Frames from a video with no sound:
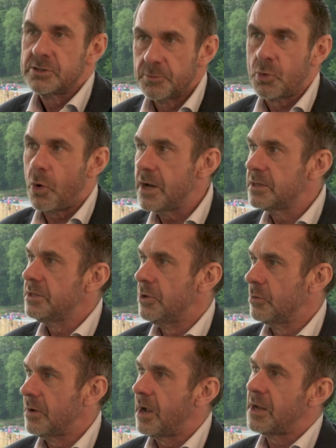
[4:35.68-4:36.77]
some quite, you
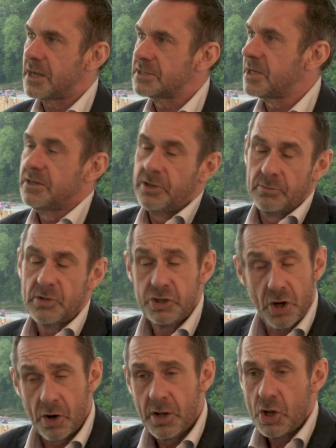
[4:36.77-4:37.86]
know, I'd say, you
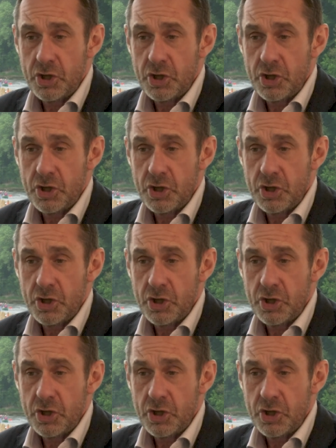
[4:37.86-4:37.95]
know,